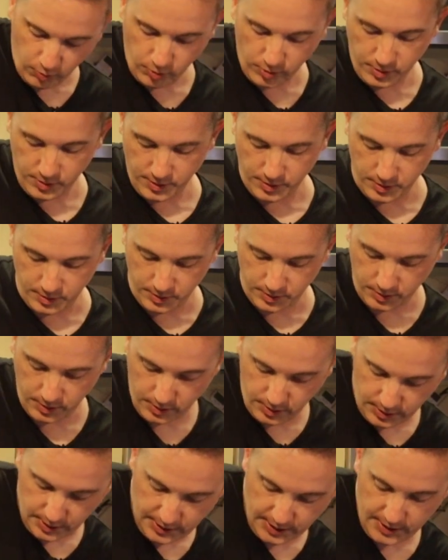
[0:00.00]
more
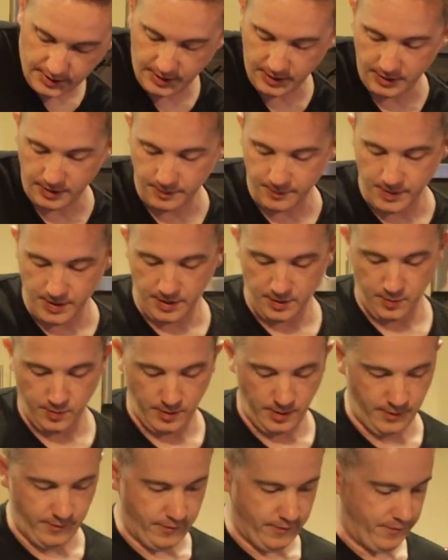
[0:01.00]
heating in the
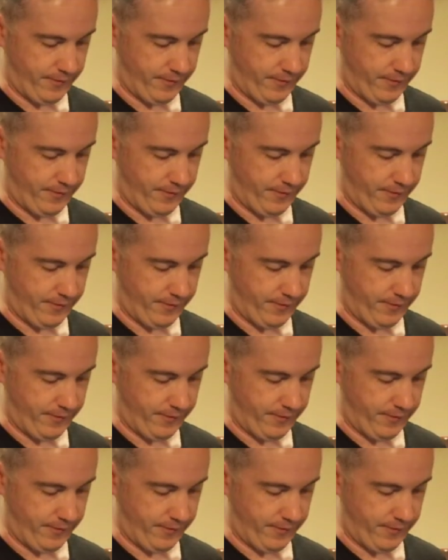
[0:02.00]
microwave,